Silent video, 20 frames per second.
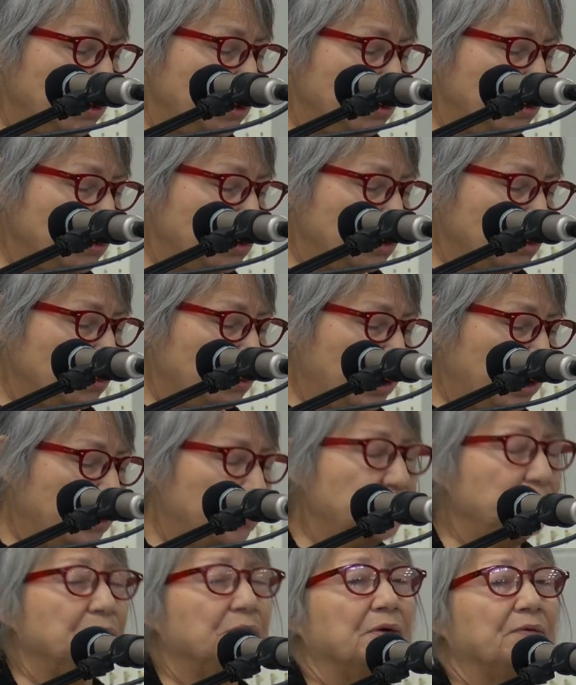you to where
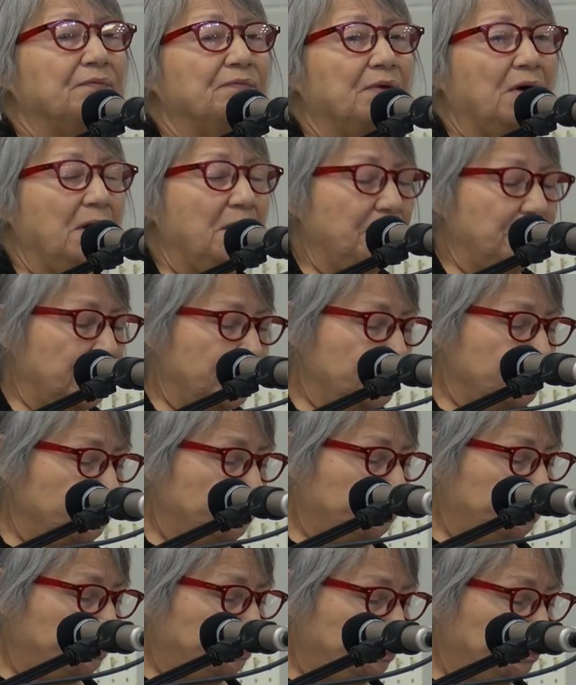you can find them.
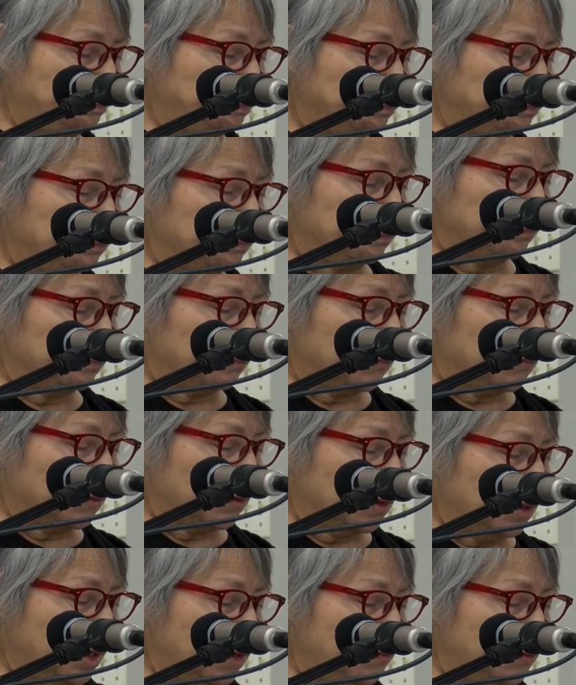
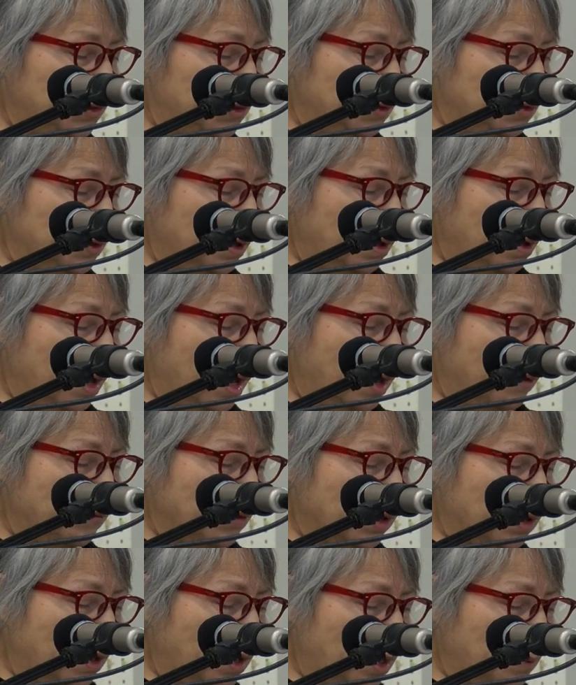If you do not have a
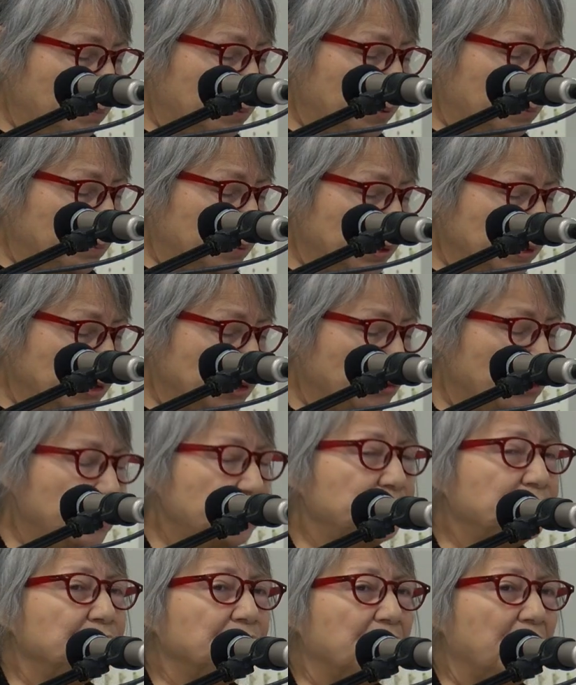copy, please
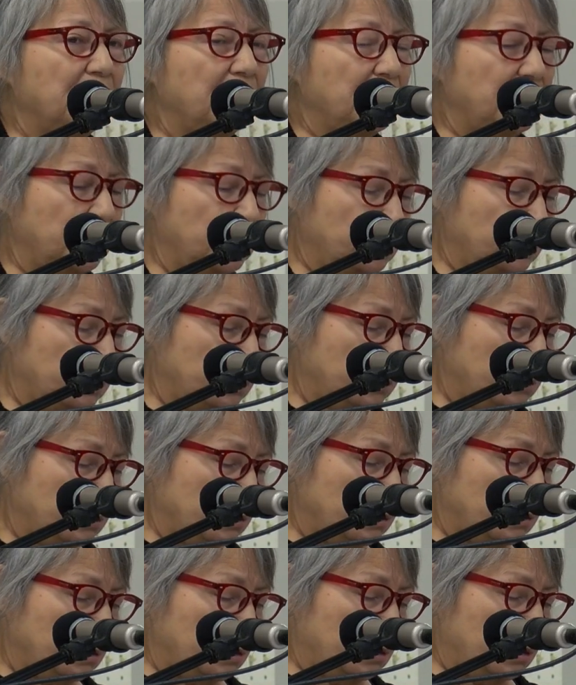raise your hand
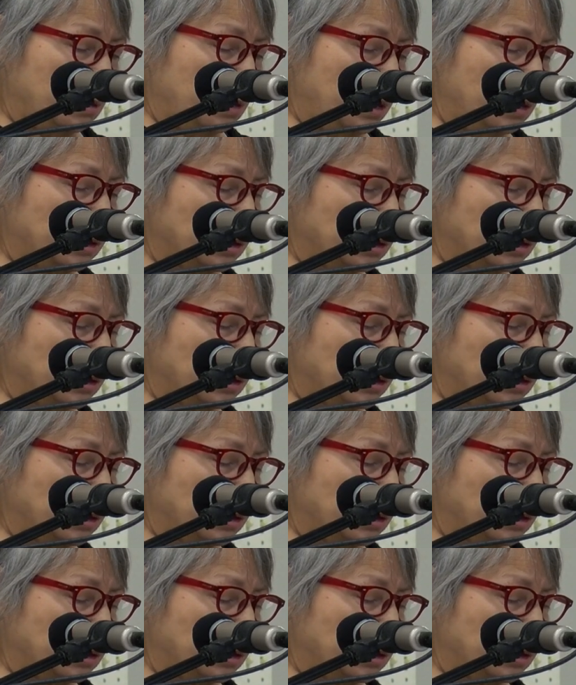and